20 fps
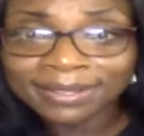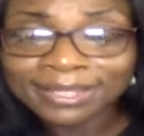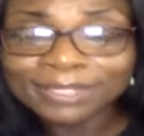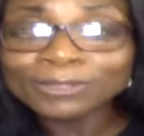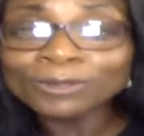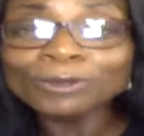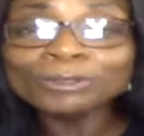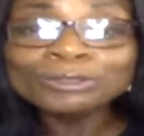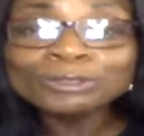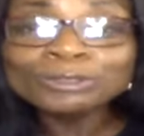
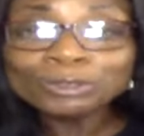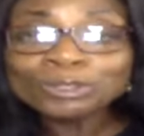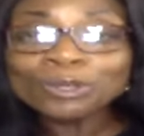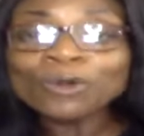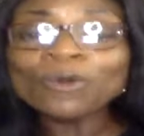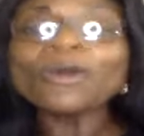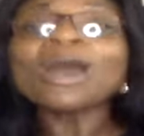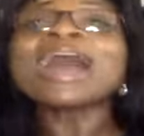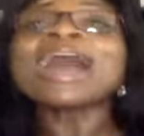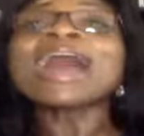Don't you
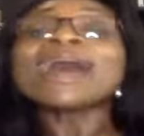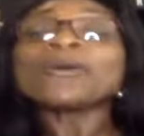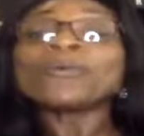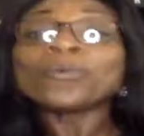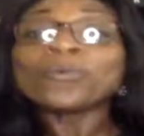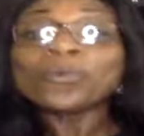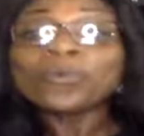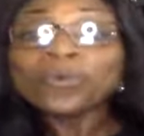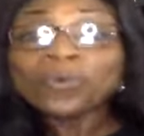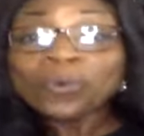know
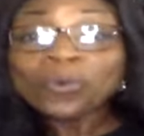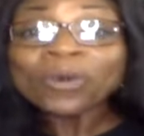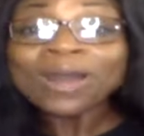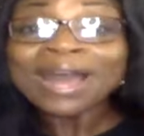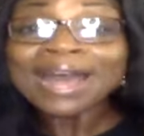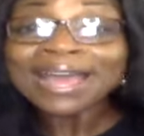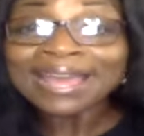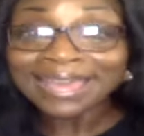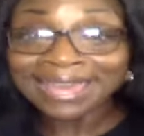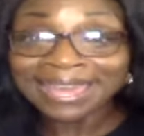who
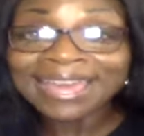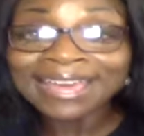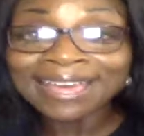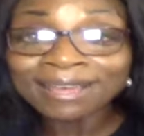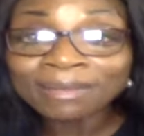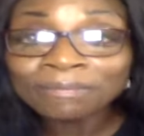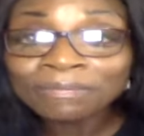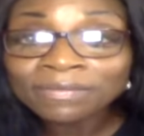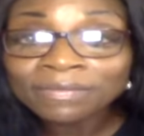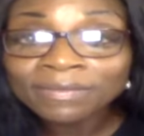I
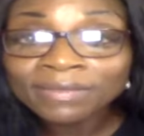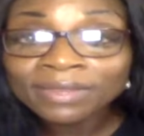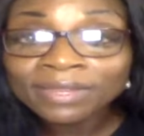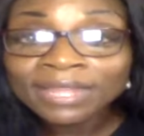am?